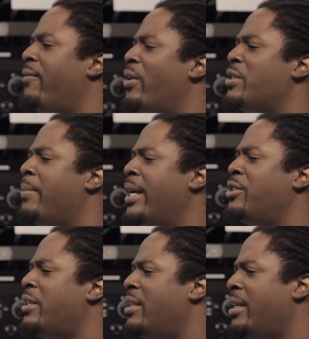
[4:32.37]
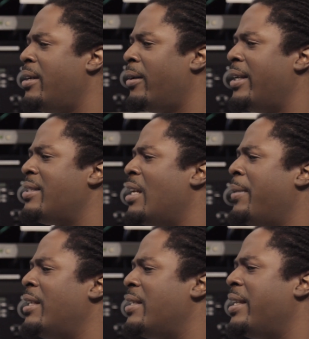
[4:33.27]
first major deal and
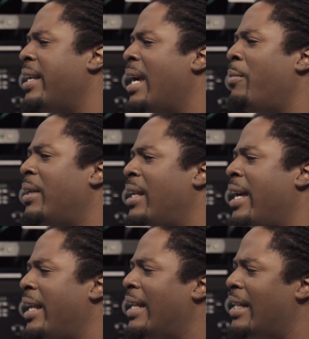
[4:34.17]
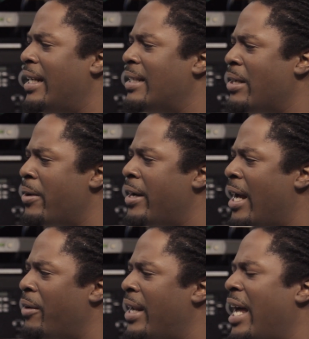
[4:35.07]
stepping into the game with that and then it turning
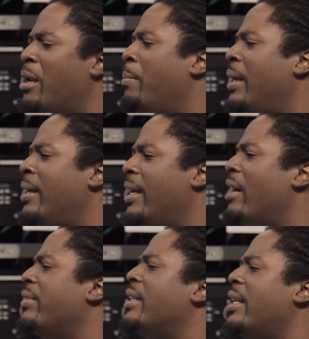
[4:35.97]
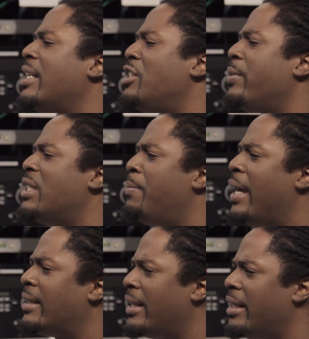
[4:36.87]
out not to be everything that you
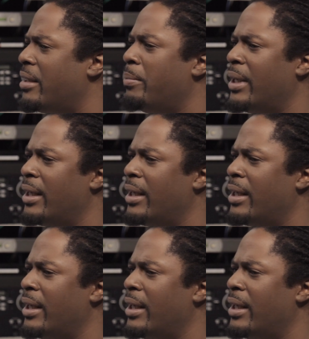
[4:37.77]
expected it? Man,